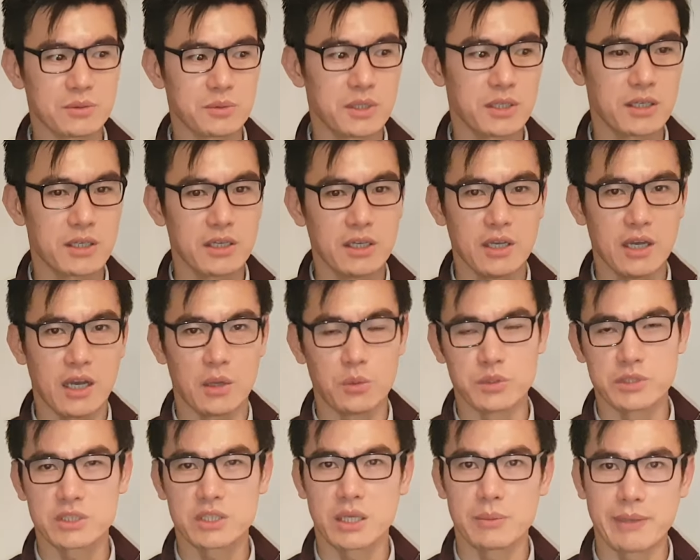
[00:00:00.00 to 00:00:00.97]
it were, and we
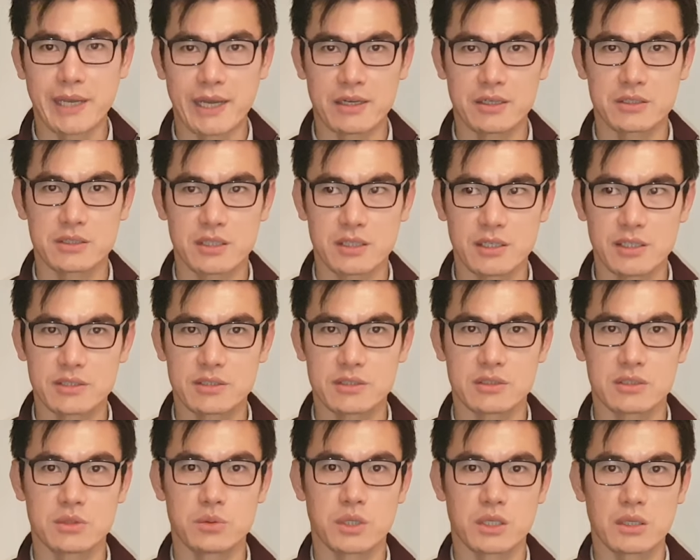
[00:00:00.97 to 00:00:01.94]
just keep adding to the list
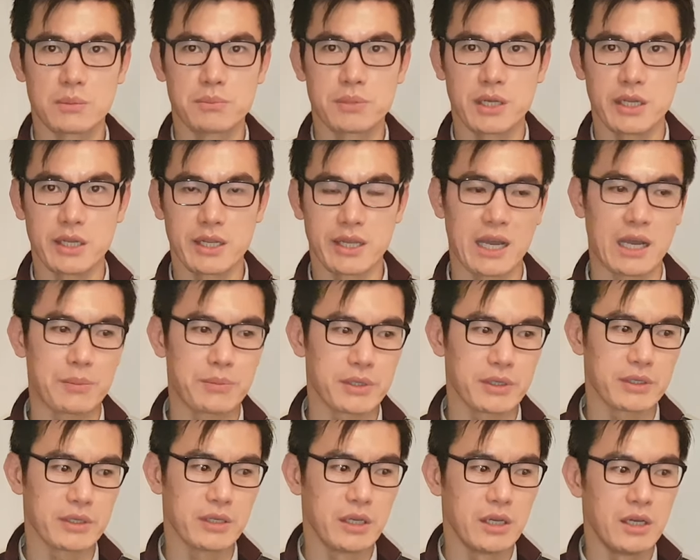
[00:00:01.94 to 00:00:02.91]
until we're completely
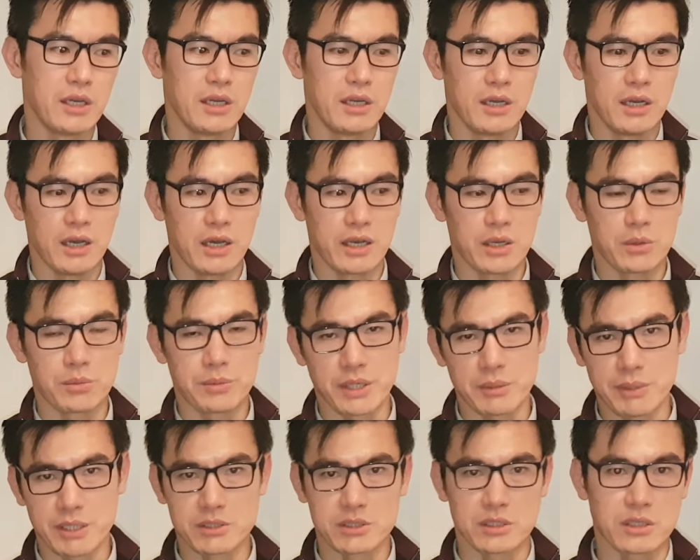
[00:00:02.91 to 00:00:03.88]
happy, and then bring
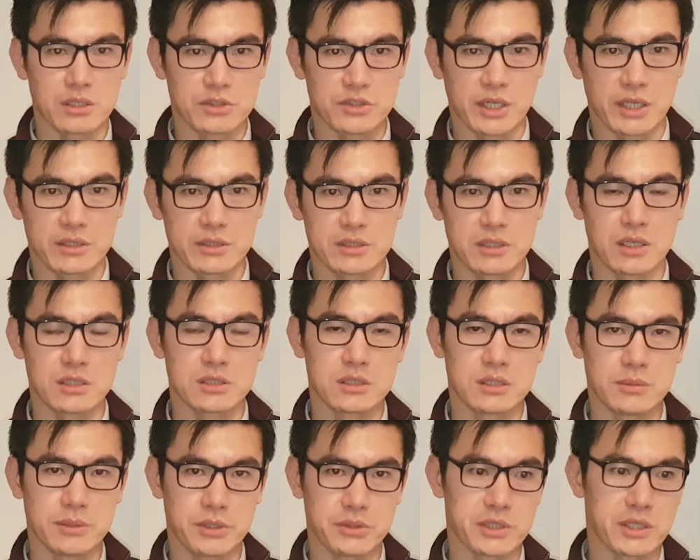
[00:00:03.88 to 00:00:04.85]
it back to the contractor, to
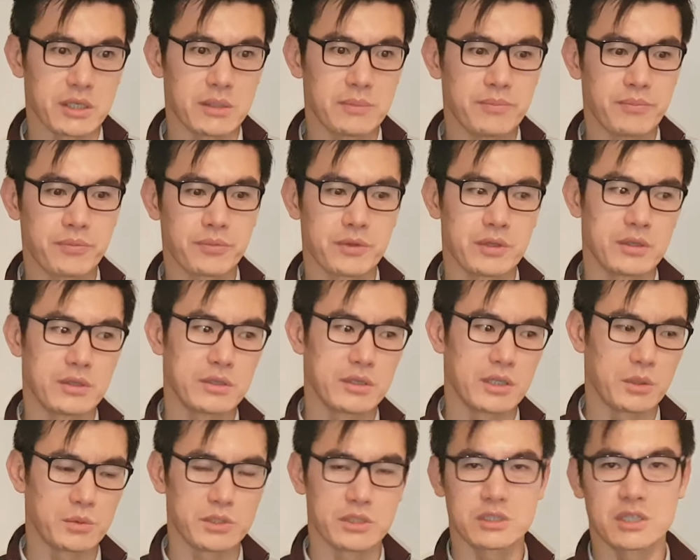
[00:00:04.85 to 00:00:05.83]
the builder,
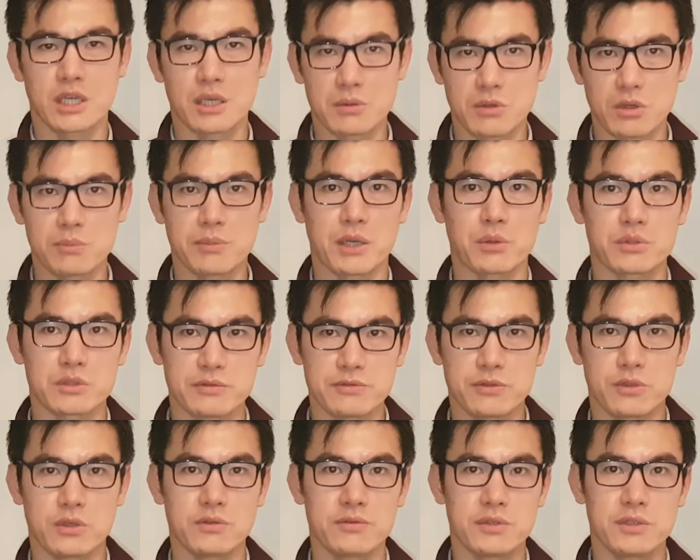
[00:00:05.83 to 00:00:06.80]
and we just keep going backwards and
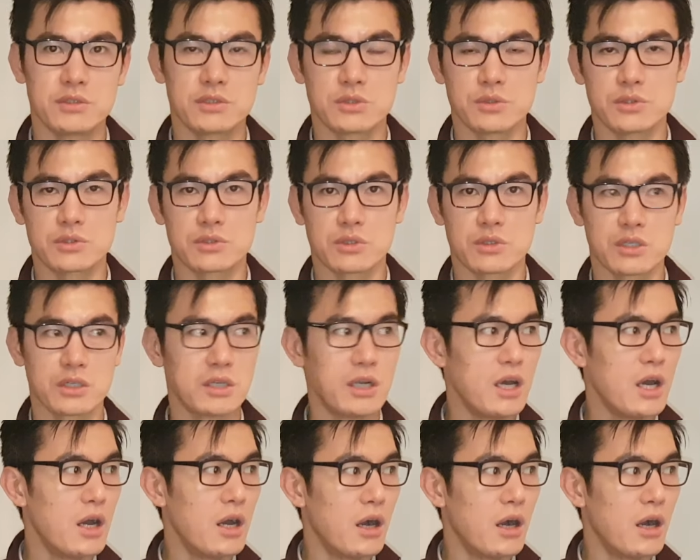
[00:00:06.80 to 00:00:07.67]
forth until it's all done.